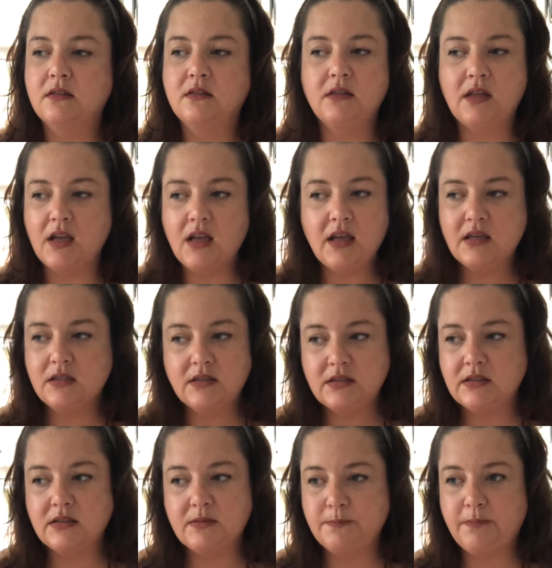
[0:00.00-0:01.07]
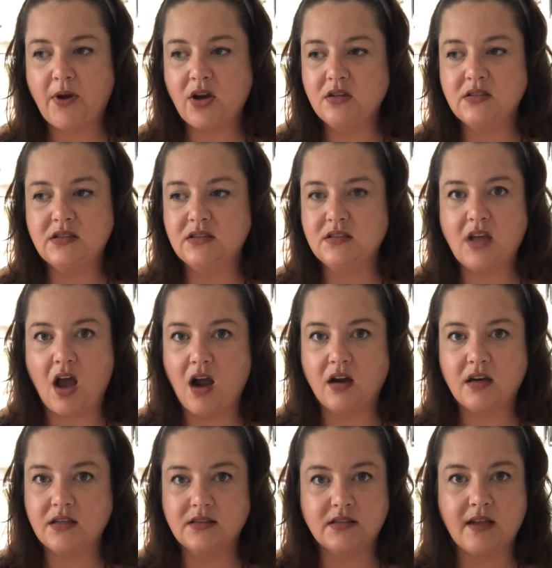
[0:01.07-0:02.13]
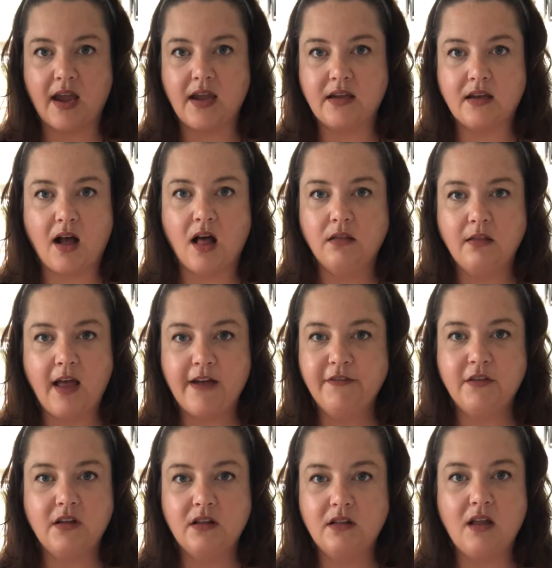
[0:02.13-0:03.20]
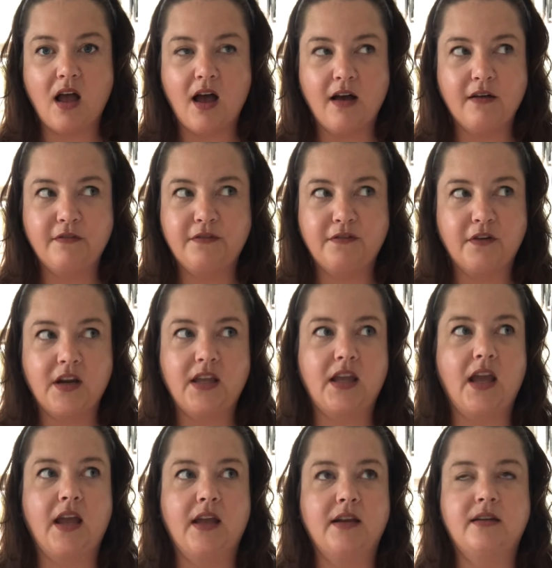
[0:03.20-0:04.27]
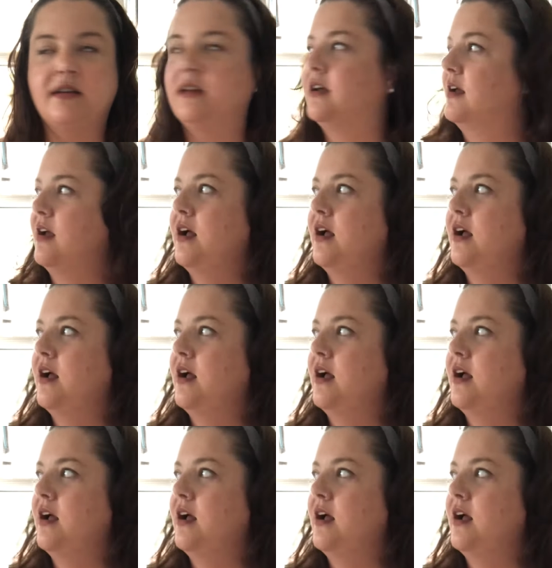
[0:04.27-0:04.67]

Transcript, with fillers: this person's heart is like a level of freaking